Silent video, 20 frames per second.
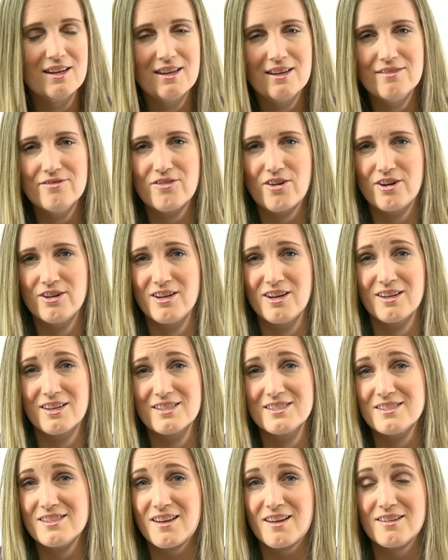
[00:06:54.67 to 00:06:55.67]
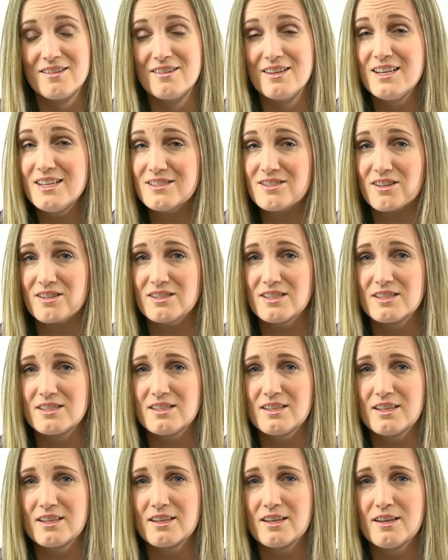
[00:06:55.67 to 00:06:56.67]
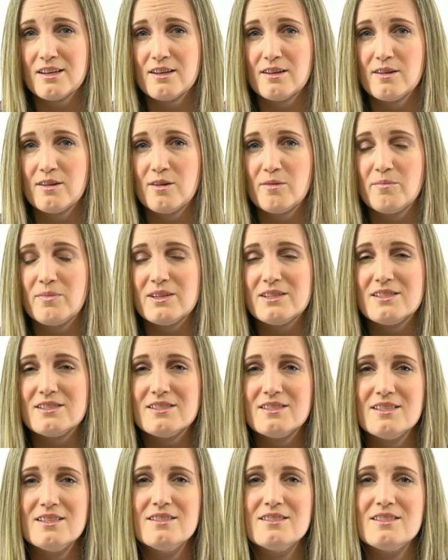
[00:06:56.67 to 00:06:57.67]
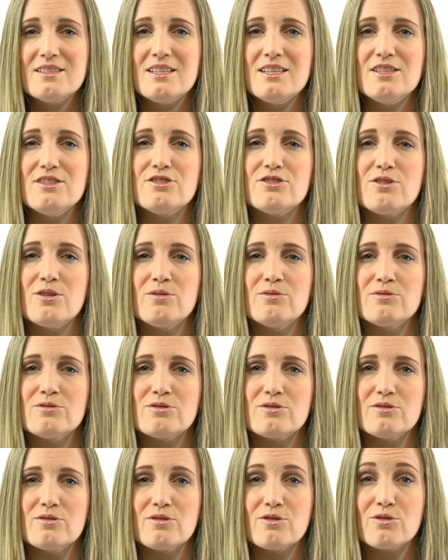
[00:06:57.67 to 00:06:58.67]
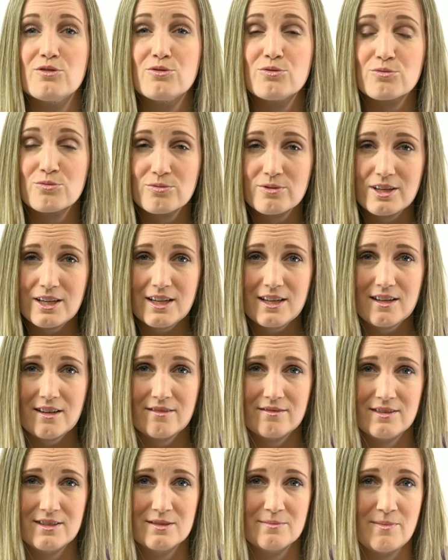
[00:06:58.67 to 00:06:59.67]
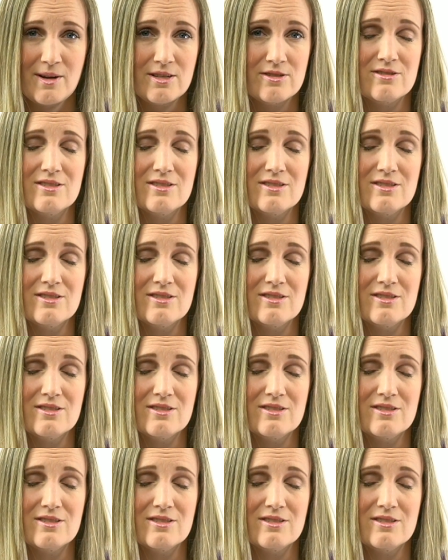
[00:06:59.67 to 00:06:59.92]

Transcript: if our youngest son is autistic, but since he shows 3 of these major